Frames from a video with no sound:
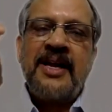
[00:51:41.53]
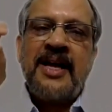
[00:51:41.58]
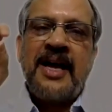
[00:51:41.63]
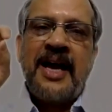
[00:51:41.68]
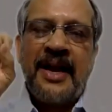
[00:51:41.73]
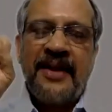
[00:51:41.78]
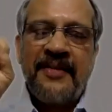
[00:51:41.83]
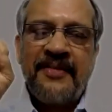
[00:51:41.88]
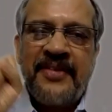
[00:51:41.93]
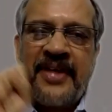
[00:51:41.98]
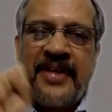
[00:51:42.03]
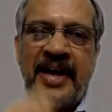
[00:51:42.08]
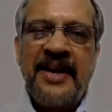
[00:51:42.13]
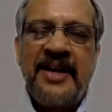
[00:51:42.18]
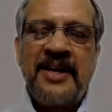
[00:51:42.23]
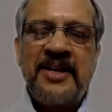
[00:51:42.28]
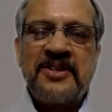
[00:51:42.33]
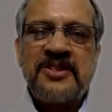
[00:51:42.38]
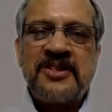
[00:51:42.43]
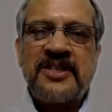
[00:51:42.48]
and then
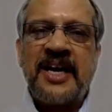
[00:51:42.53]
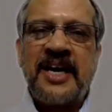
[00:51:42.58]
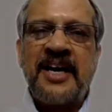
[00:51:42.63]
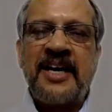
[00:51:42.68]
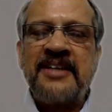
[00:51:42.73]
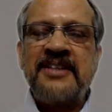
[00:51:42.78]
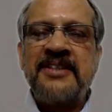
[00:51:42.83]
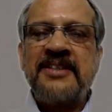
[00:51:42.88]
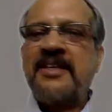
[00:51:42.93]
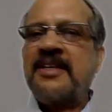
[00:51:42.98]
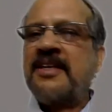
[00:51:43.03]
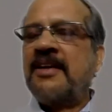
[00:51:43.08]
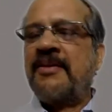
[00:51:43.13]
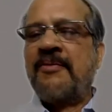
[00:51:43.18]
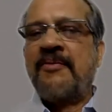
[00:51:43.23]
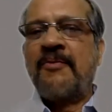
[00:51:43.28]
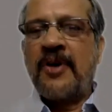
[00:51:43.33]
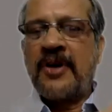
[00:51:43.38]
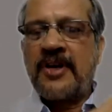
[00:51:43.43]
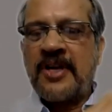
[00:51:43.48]
decide
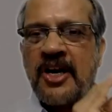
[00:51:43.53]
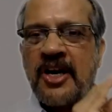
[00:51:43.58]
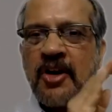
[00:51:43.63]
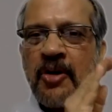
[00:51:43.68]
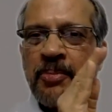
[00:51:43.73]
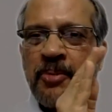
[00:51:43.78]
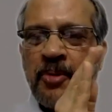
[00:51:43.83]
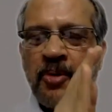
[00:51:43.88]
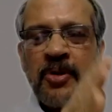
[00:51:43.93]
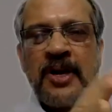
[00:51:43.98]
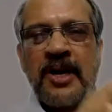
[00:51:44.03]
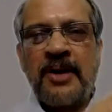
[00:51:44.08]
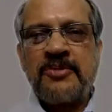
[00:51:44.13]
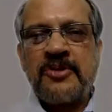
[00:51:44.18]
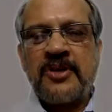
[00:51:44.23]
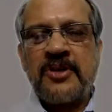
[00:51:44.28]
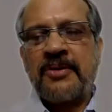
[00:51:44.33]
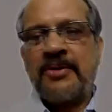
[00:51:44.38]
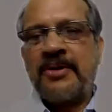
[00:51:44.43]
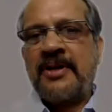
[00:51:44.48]
what kind of programs
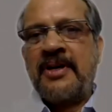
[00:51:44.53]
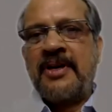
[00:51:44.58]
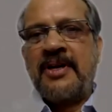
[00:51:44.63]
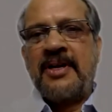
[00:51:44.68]
are there.